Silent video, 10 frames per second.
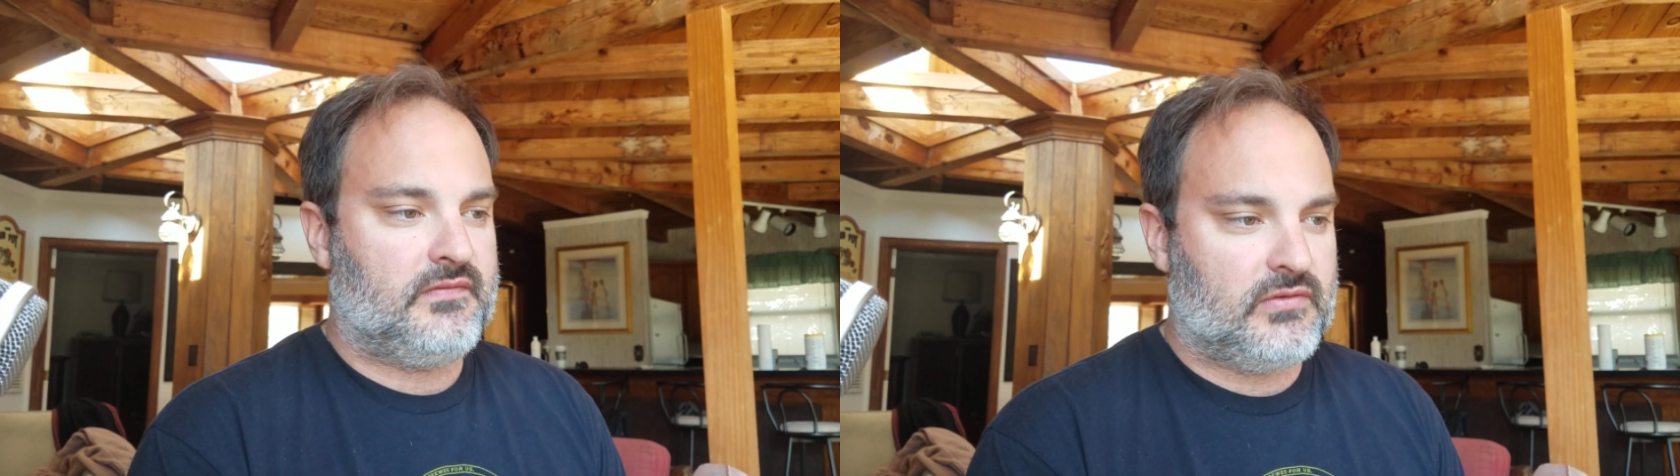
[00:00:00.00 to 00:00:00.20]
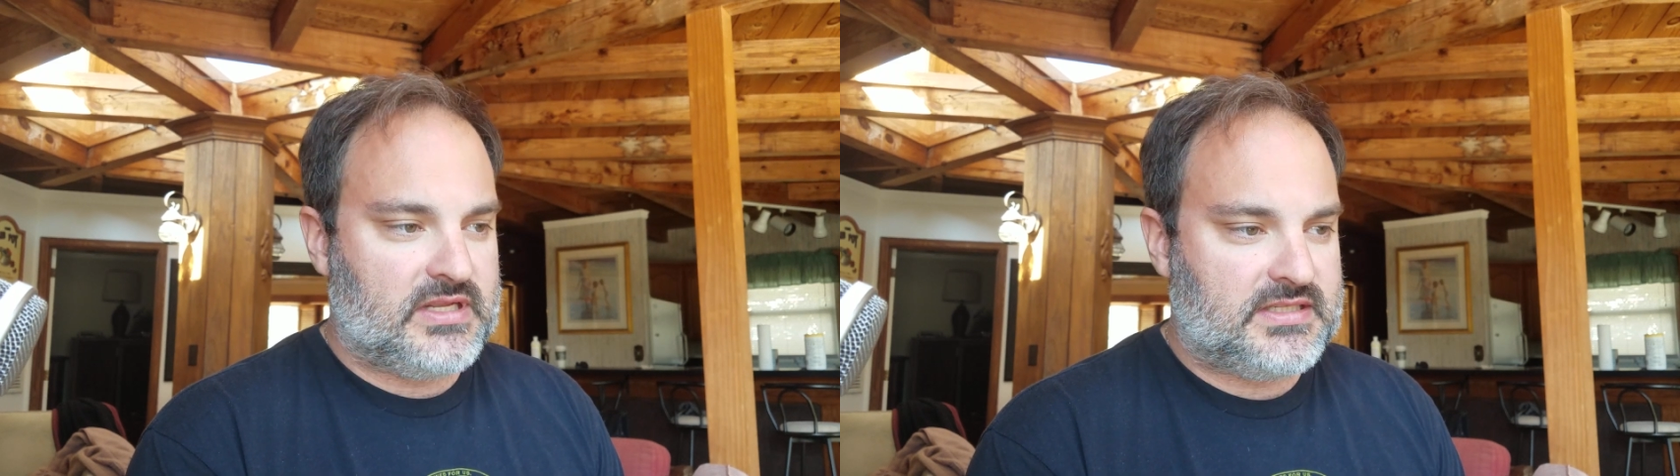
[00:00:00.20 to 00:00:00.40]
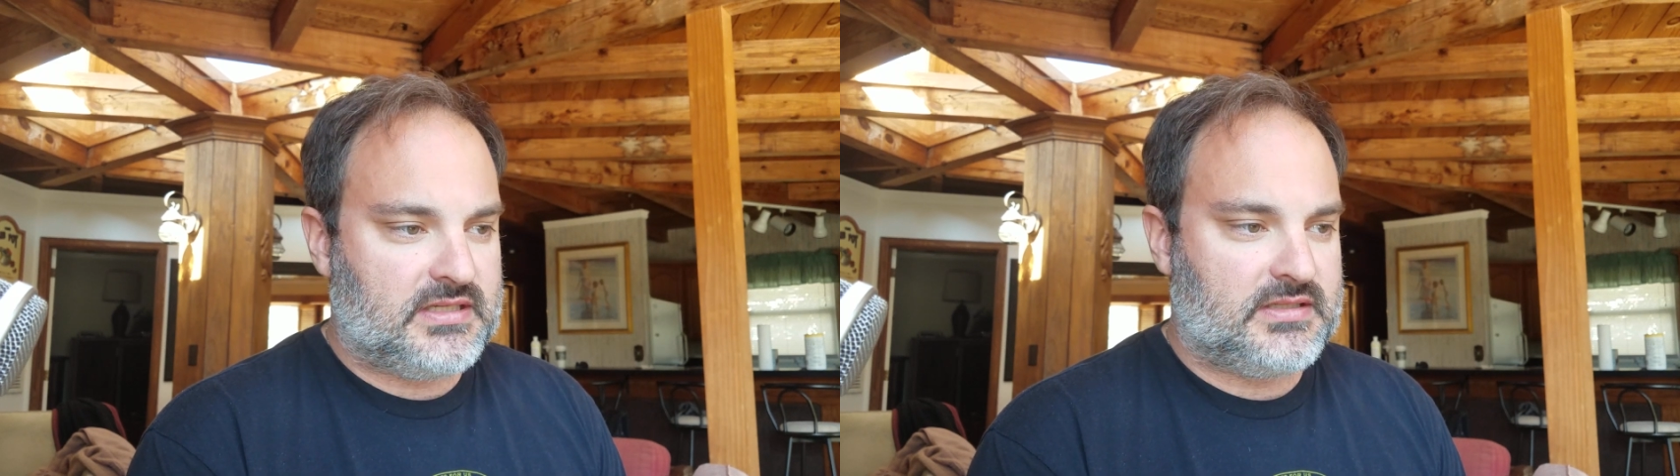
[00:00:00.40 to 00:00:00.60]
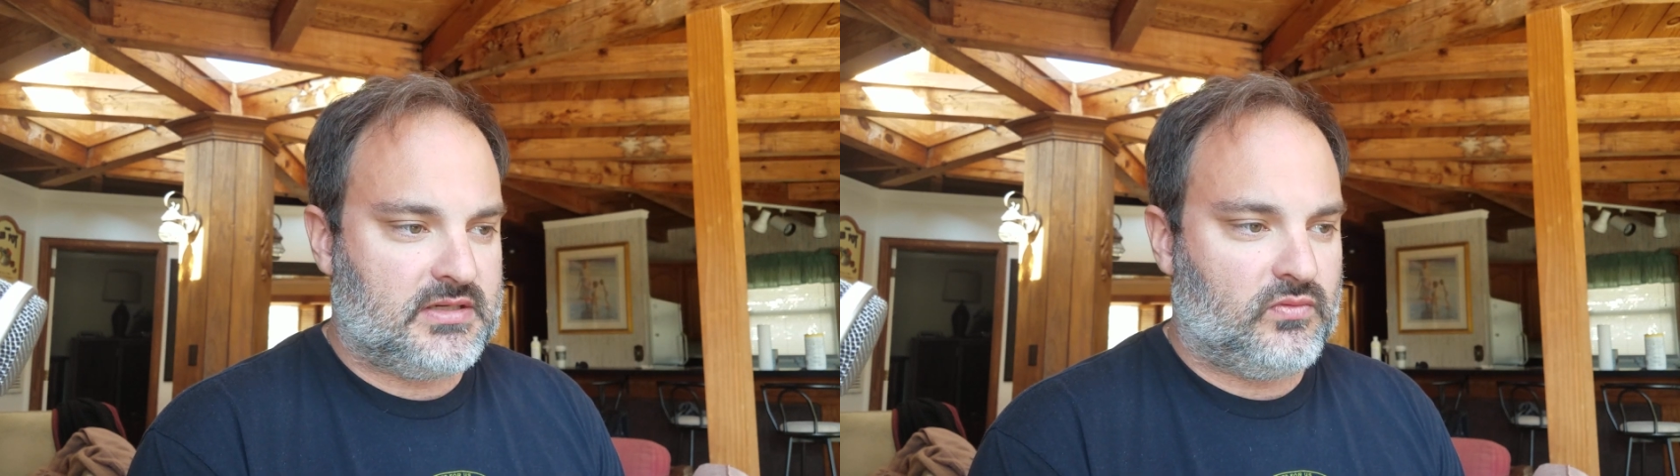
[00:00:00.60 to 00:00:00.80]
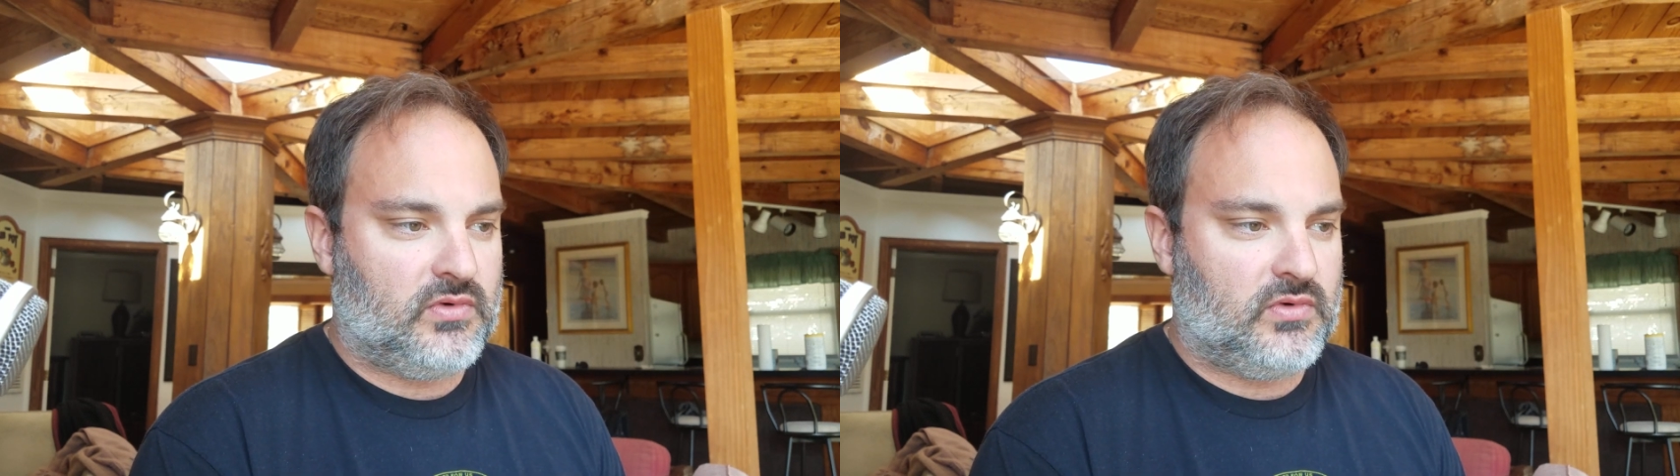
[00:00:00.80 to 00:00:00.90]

For instance, in